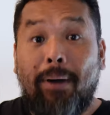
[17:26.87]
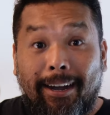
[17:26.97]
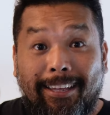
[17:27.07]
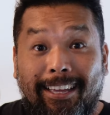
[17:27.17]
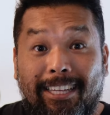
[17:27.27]

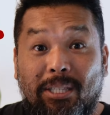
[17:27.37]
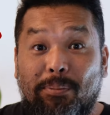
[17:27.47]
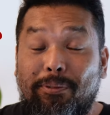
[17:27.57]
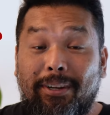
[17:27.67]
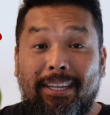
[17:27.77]
Parking
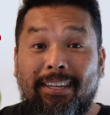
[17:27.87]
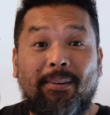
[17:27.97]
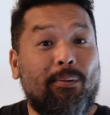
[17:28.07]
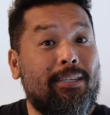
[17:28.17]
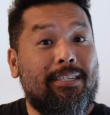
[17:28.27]
is free,
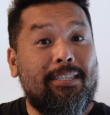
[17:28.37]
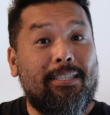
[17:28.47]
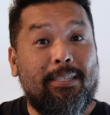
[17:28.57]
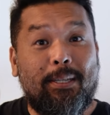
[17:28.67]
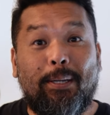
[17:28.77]
which
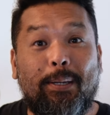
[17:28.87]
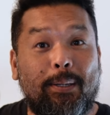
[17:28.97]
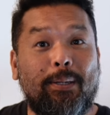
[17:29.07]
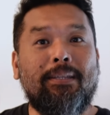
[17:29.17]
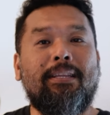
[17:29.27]
is
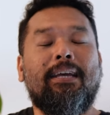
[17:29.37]
good.